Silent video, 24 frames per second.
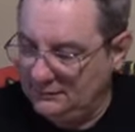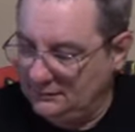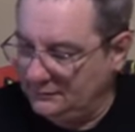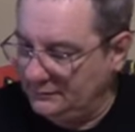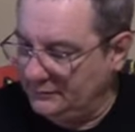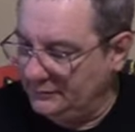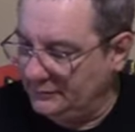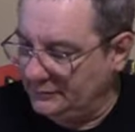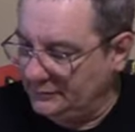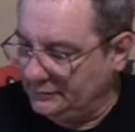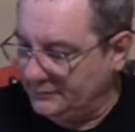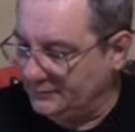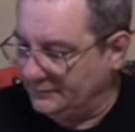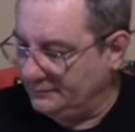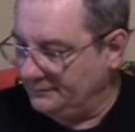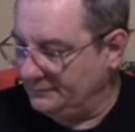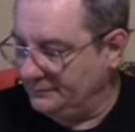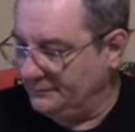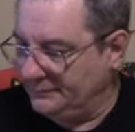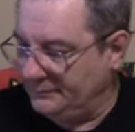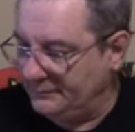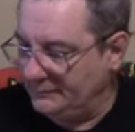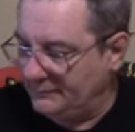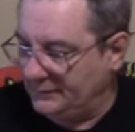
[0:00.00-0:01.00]
it's
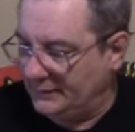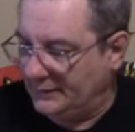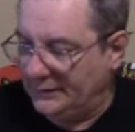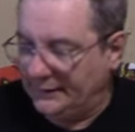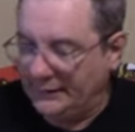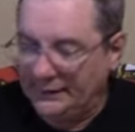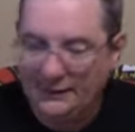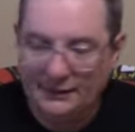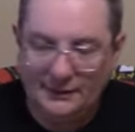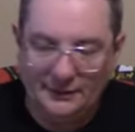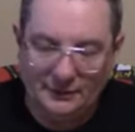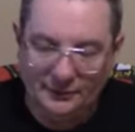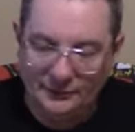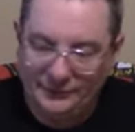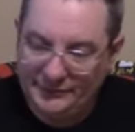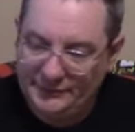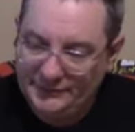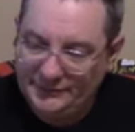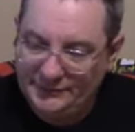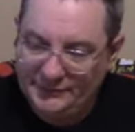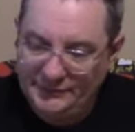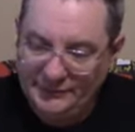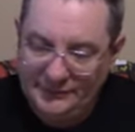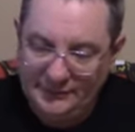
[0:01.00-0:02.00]
a 90, goes
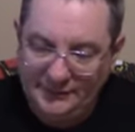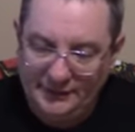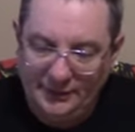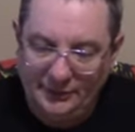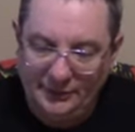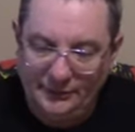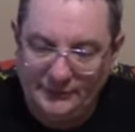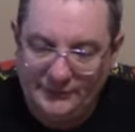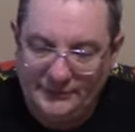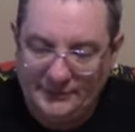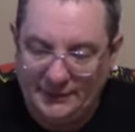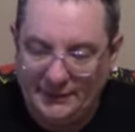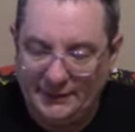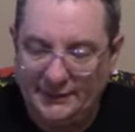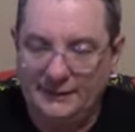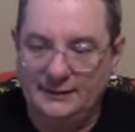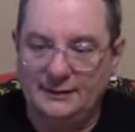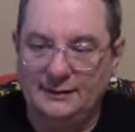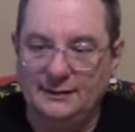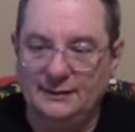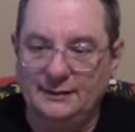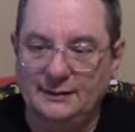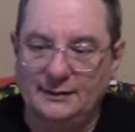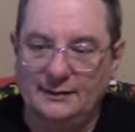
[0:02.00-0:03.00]
into the other
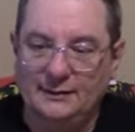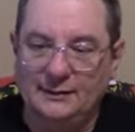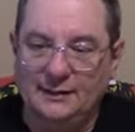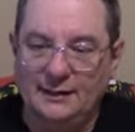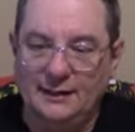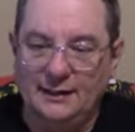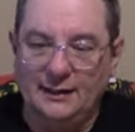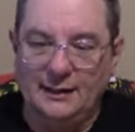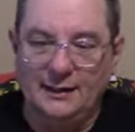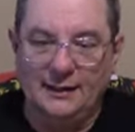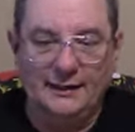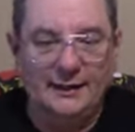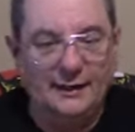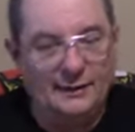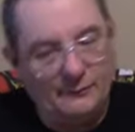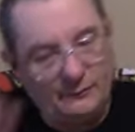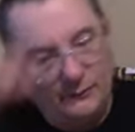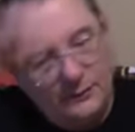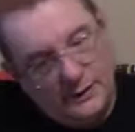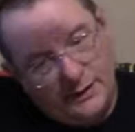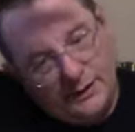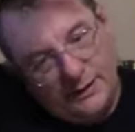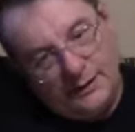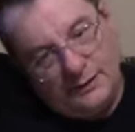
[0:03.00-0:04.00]
tank, and that
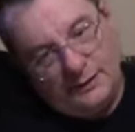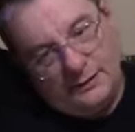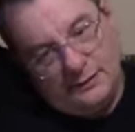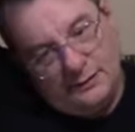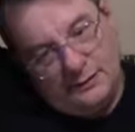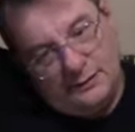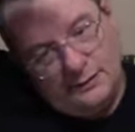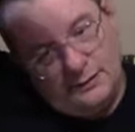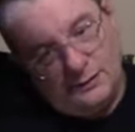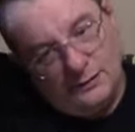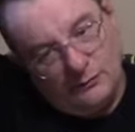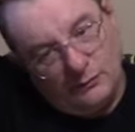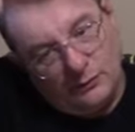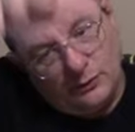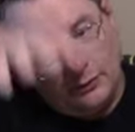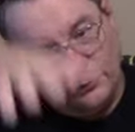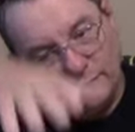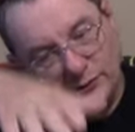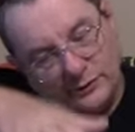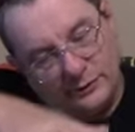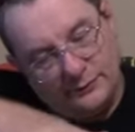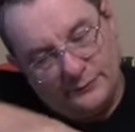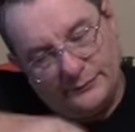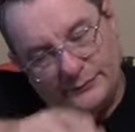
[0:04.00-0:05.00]
way,
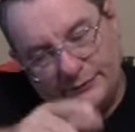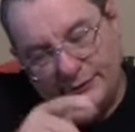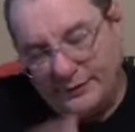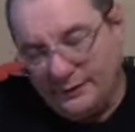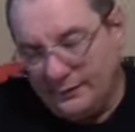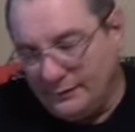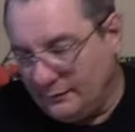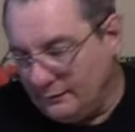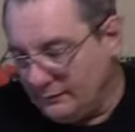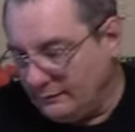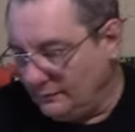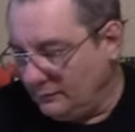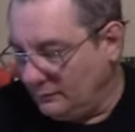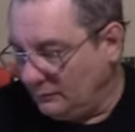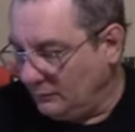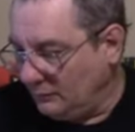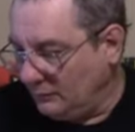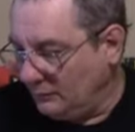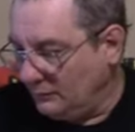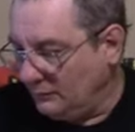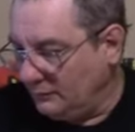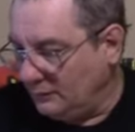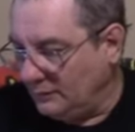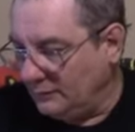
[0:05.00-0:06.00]
water comes down,
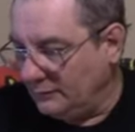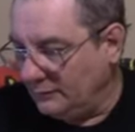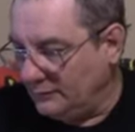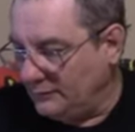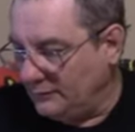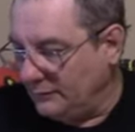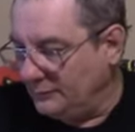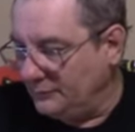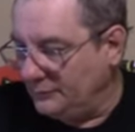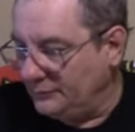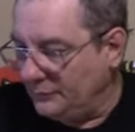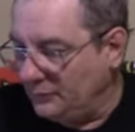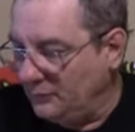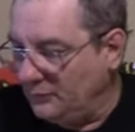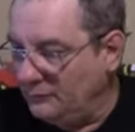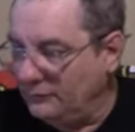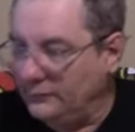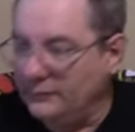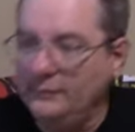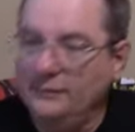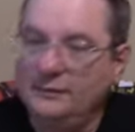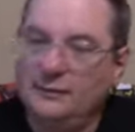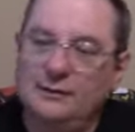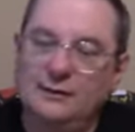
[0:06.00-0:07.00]
water comes
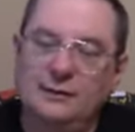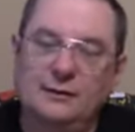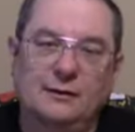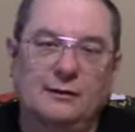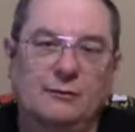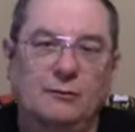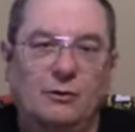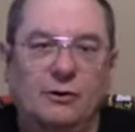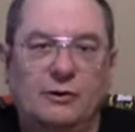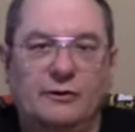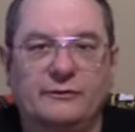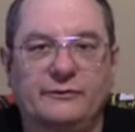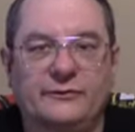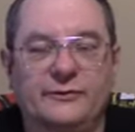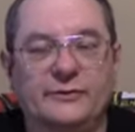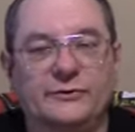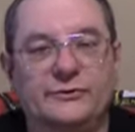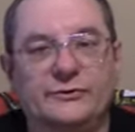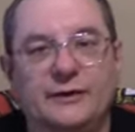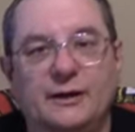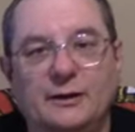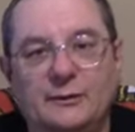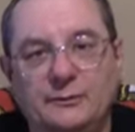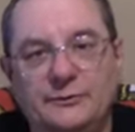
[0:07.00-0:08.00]
over, water
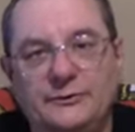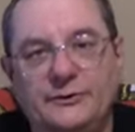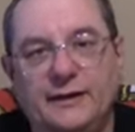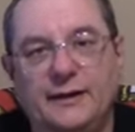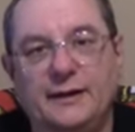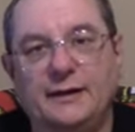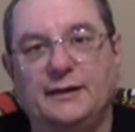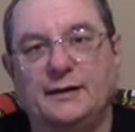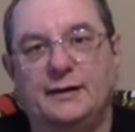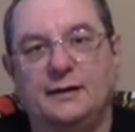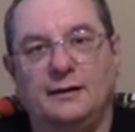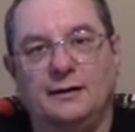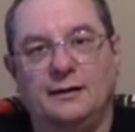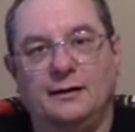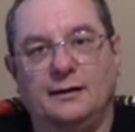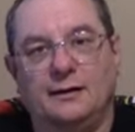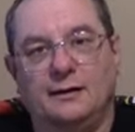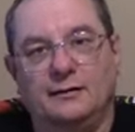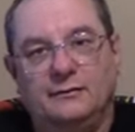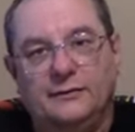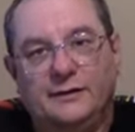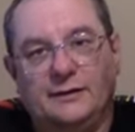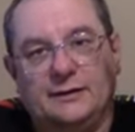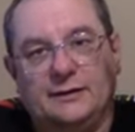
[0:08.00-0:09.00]
fills the other tank,
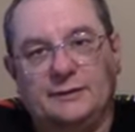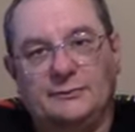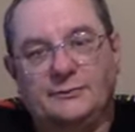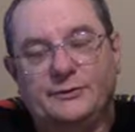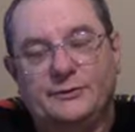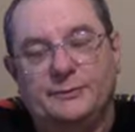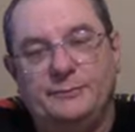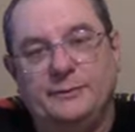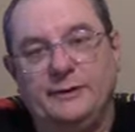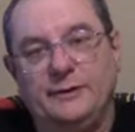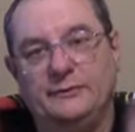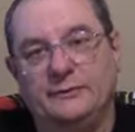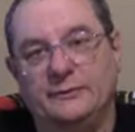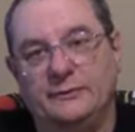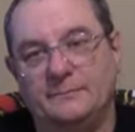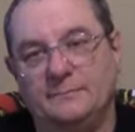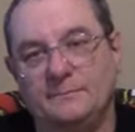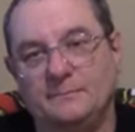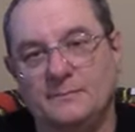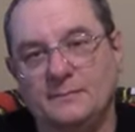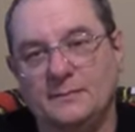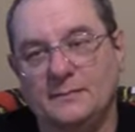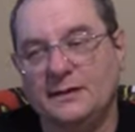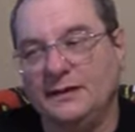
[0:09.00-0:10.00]
everything comes up
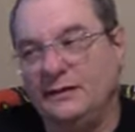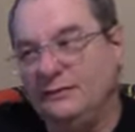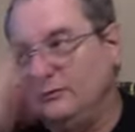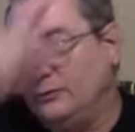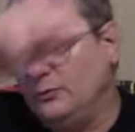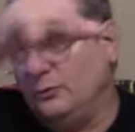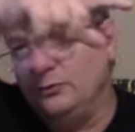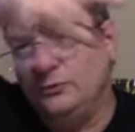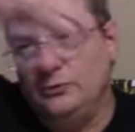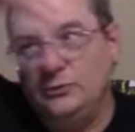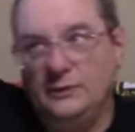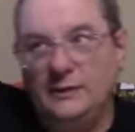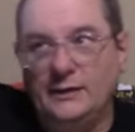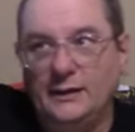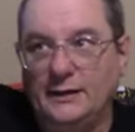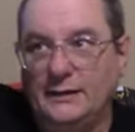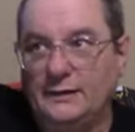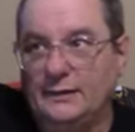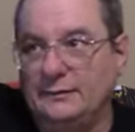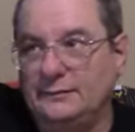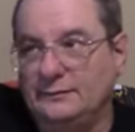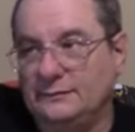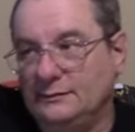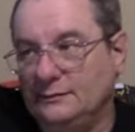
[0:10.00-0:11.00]
even though you
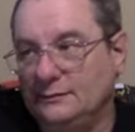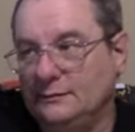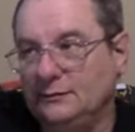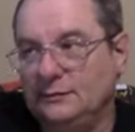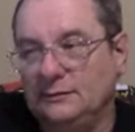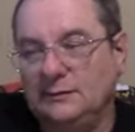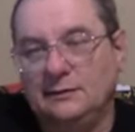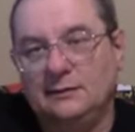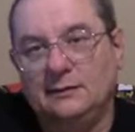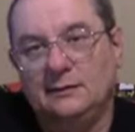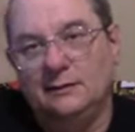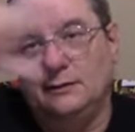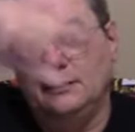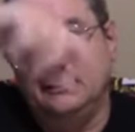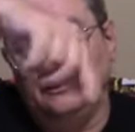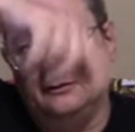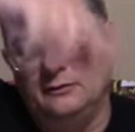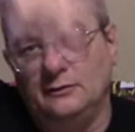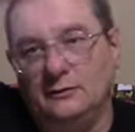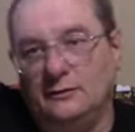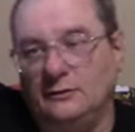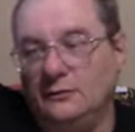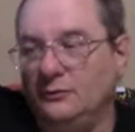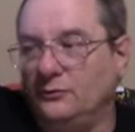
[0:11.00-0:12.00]
got a,
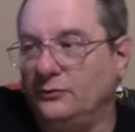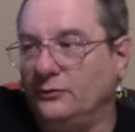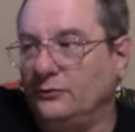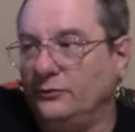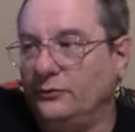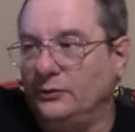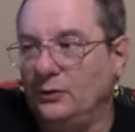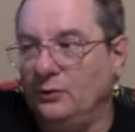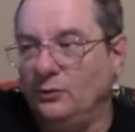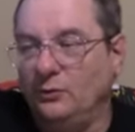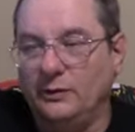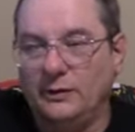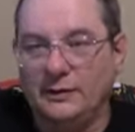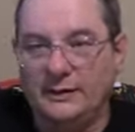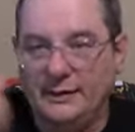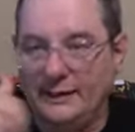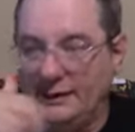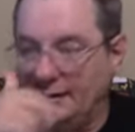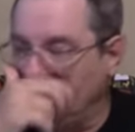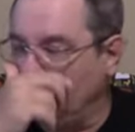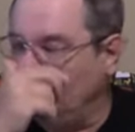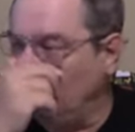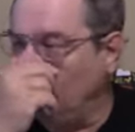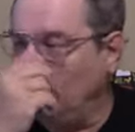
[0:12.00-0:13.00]
overflow where it
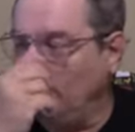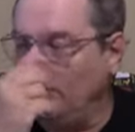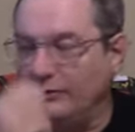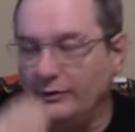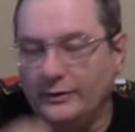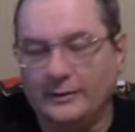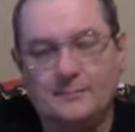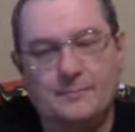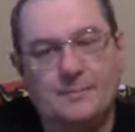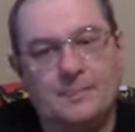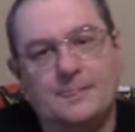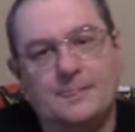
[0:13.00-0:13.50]
can't go over